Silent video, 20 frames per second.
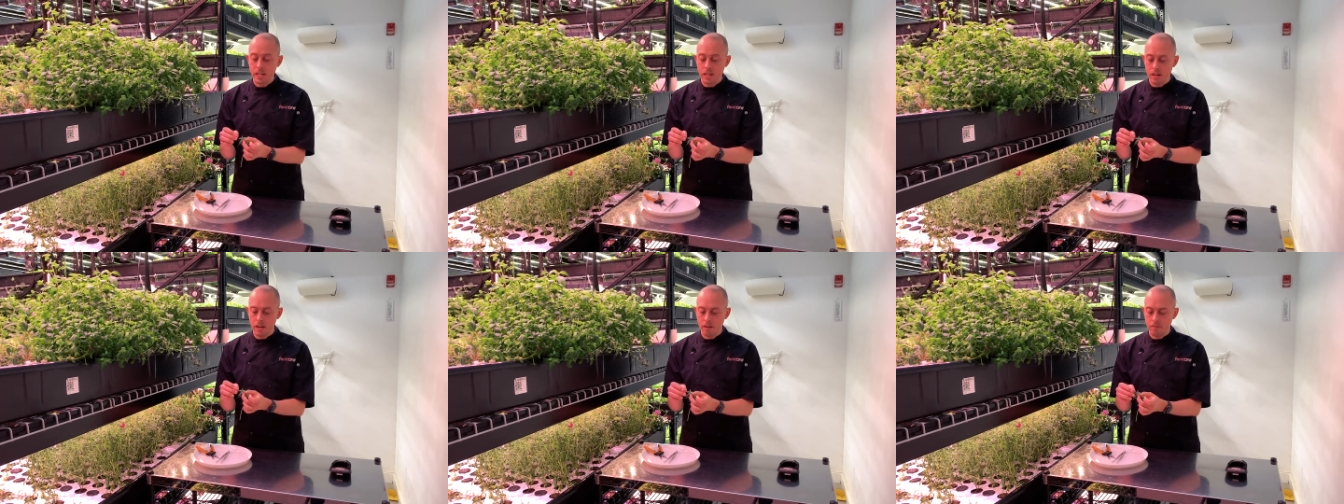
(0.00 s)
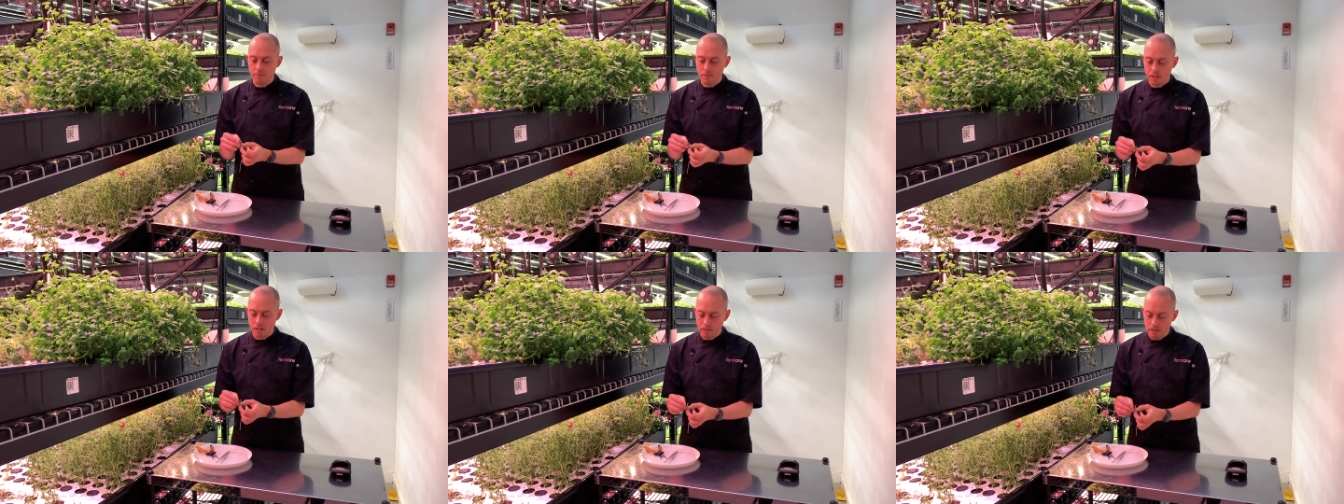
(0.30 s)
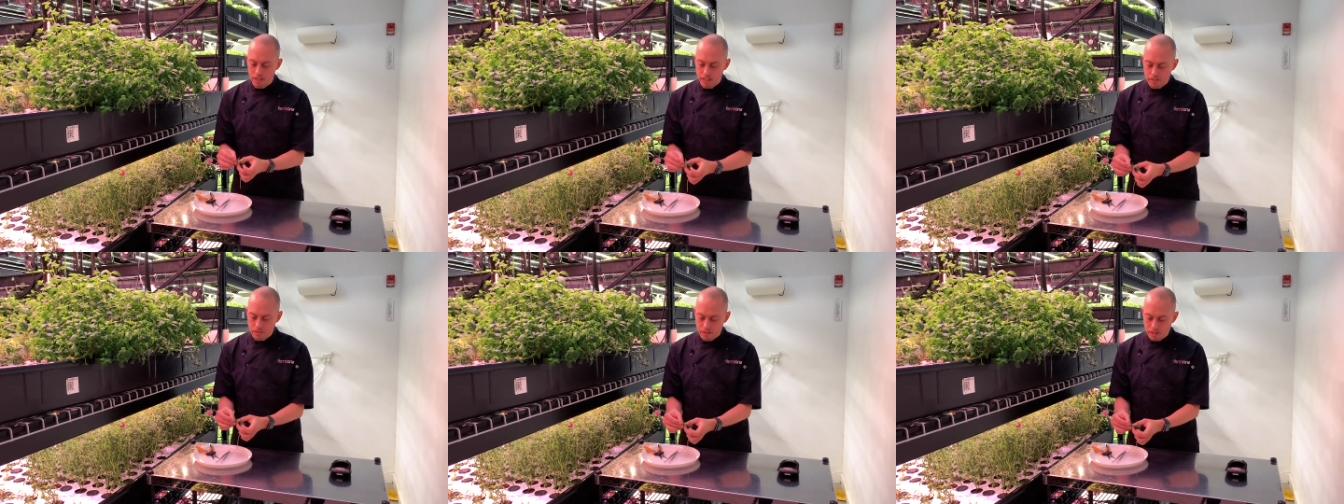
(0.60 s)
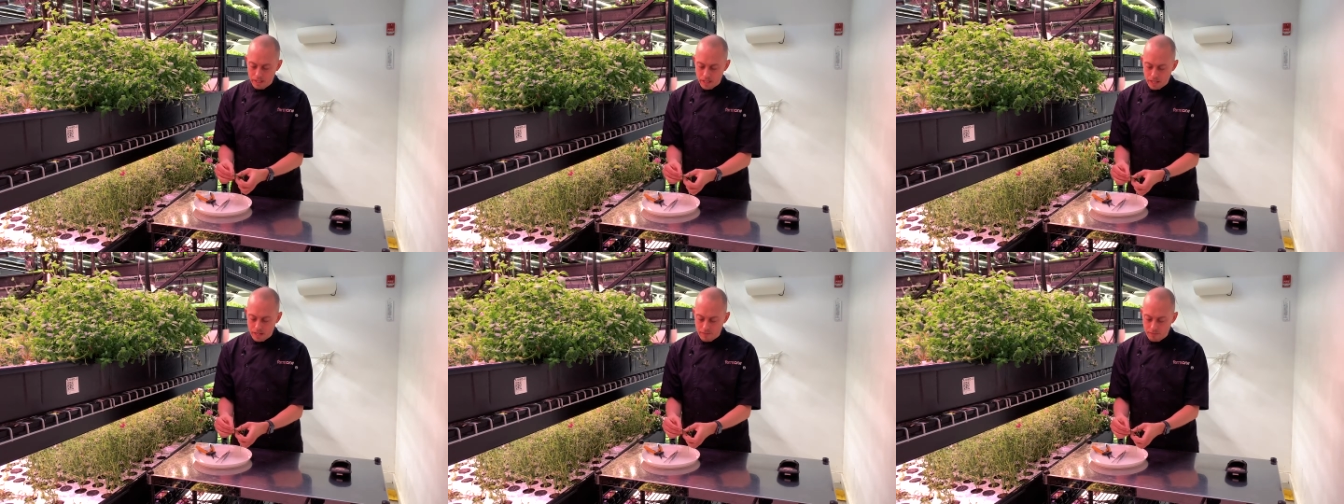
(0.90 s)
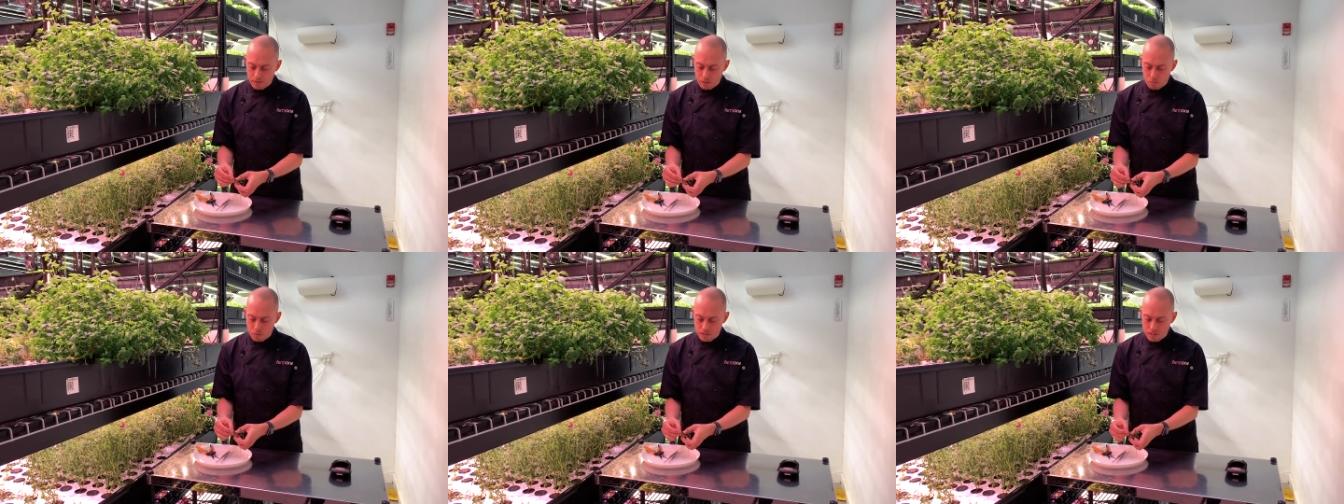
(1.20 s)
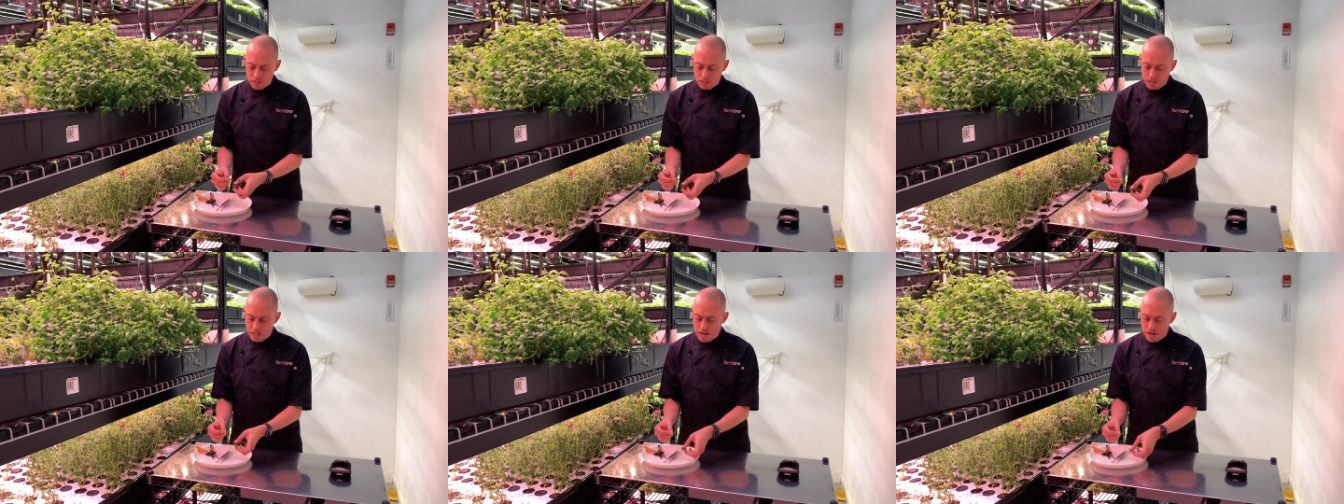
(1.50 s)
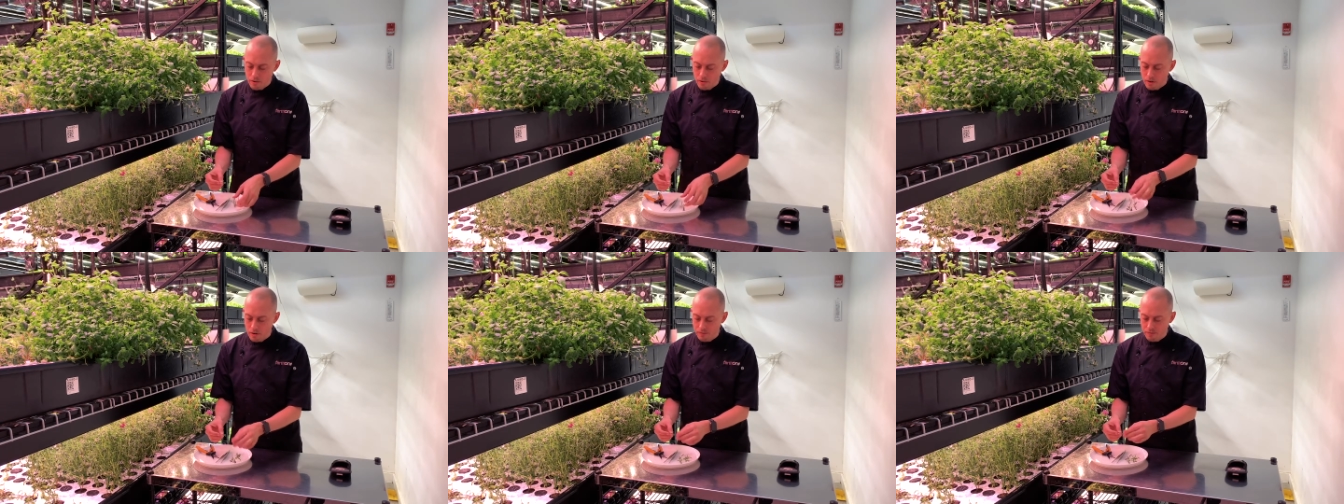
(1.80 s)
enough that literally if you were to
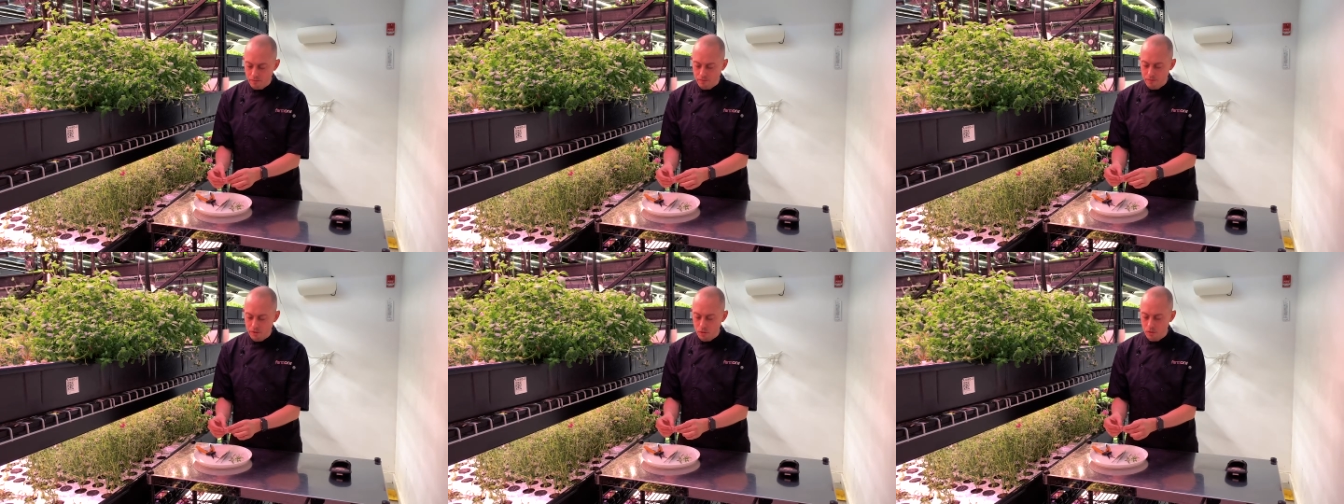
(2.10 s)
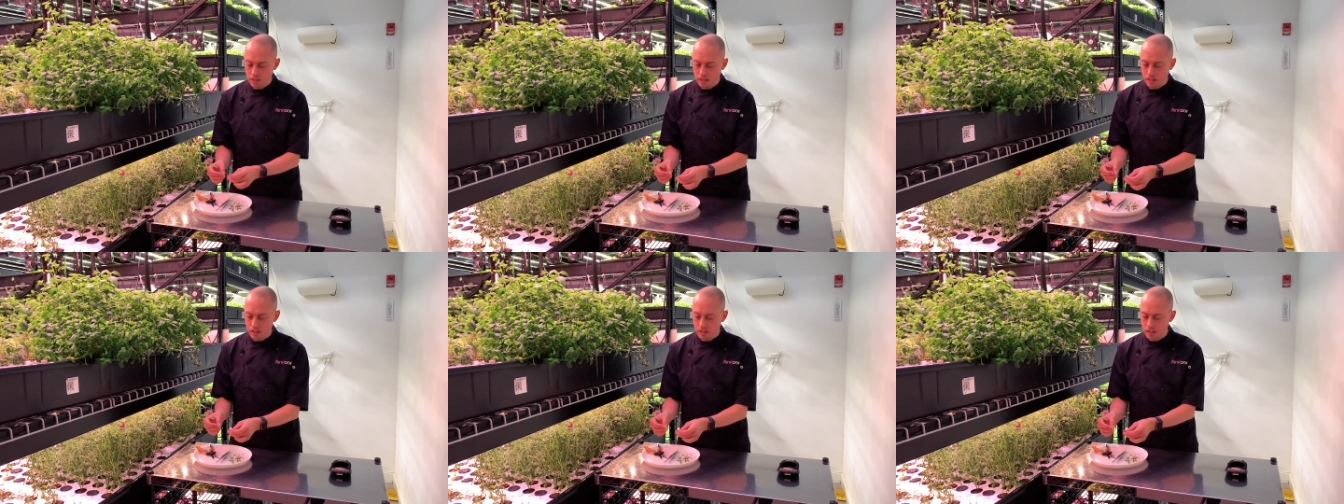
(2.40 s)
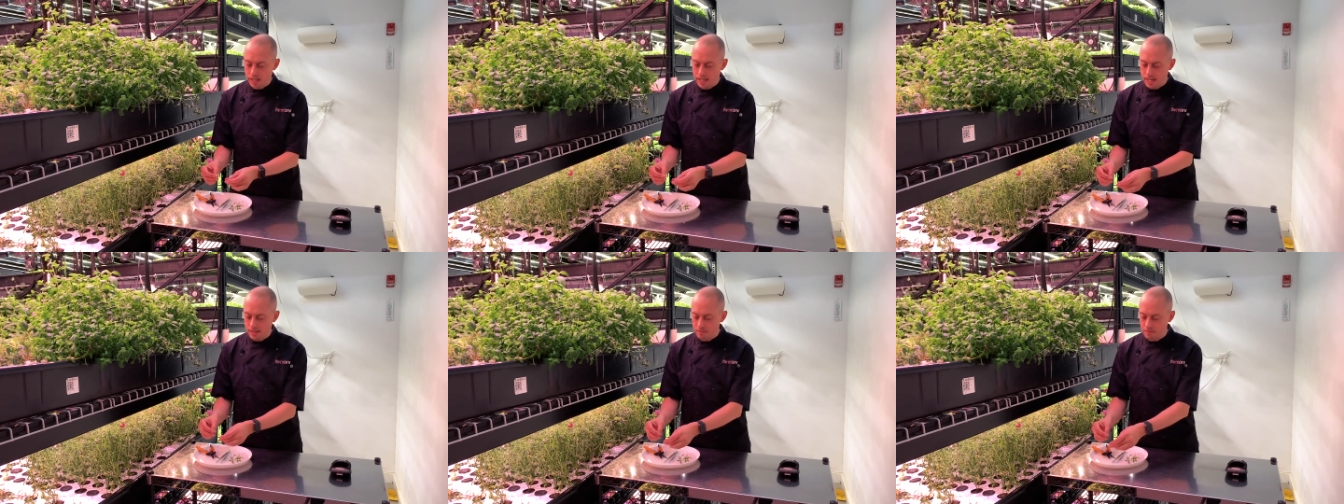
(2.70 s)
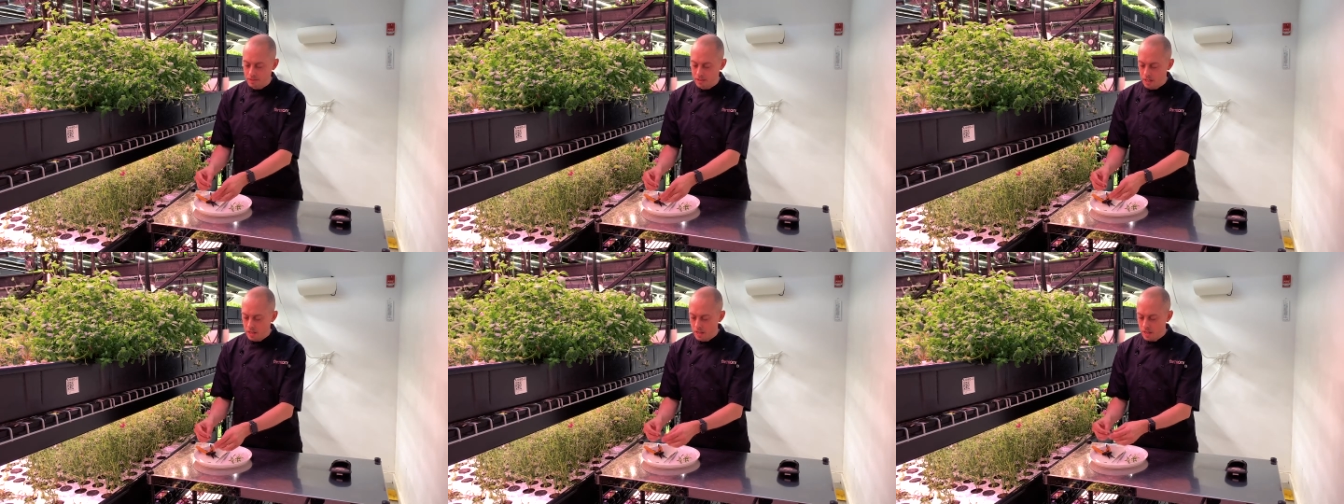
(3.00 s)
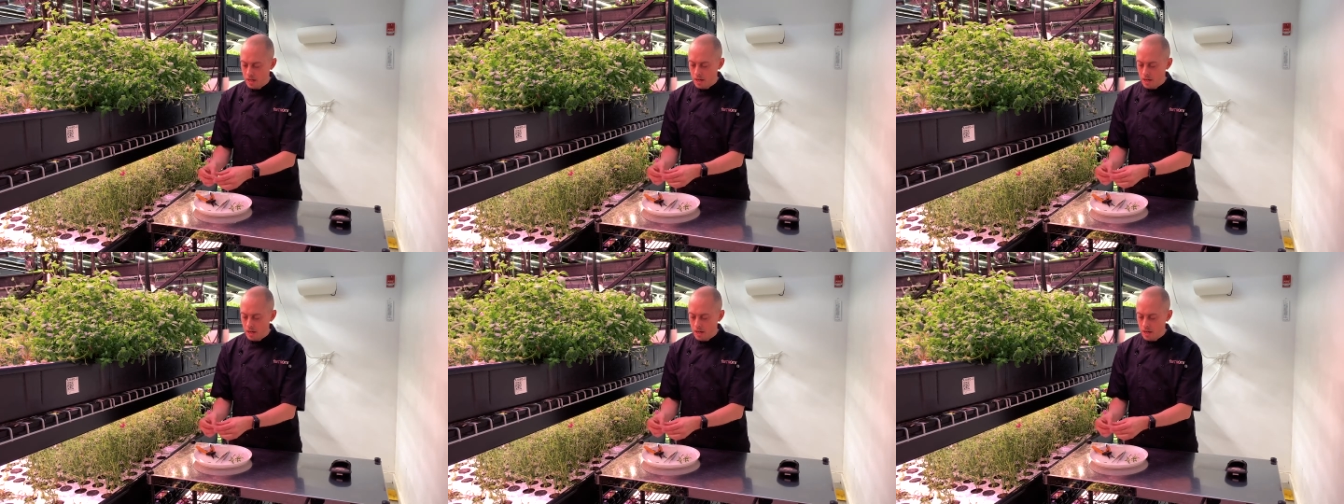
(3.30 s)
tear off a few little leaves,